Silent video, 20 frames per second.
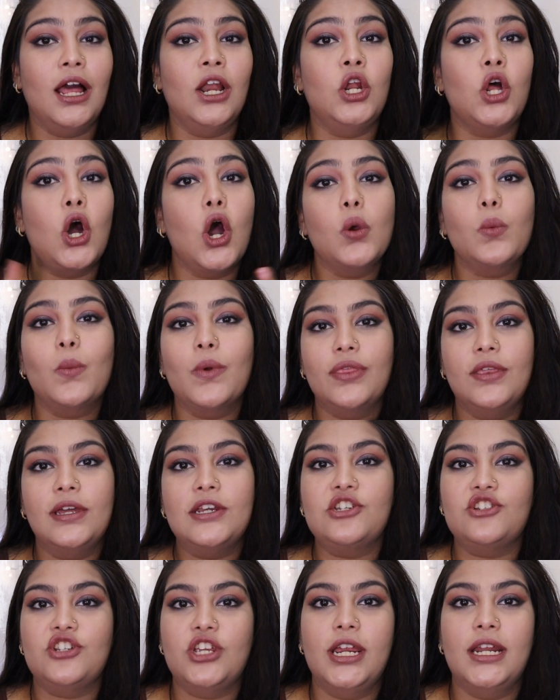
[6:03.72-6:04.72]
along with
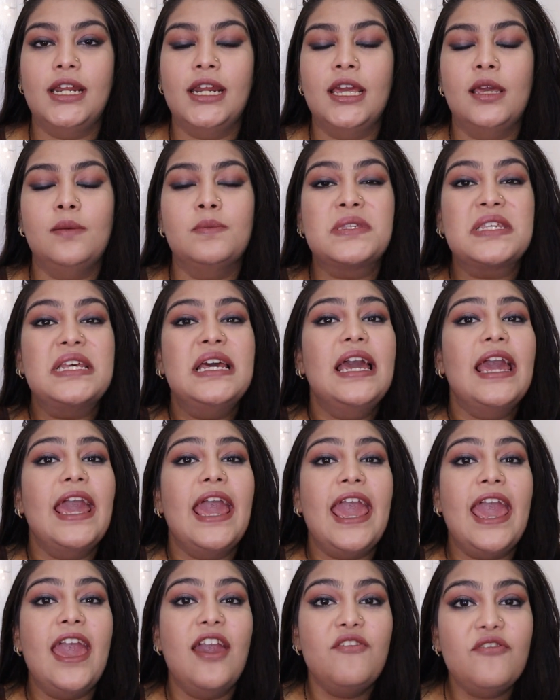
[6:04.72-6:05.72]
their shade names,
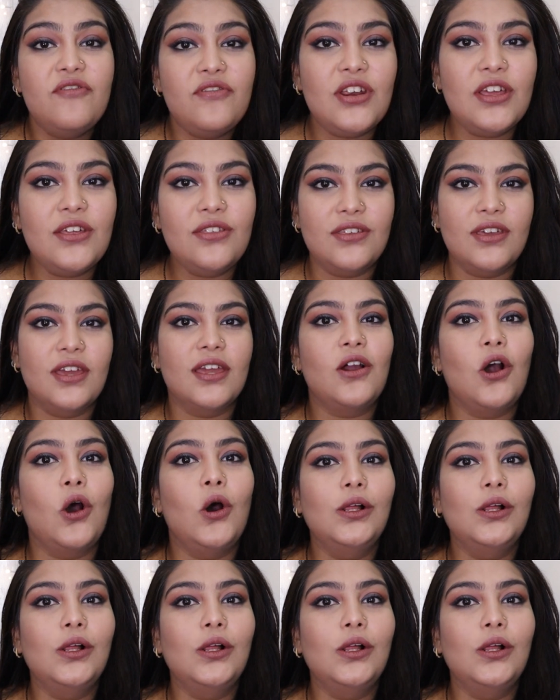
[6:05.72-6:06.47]
everything,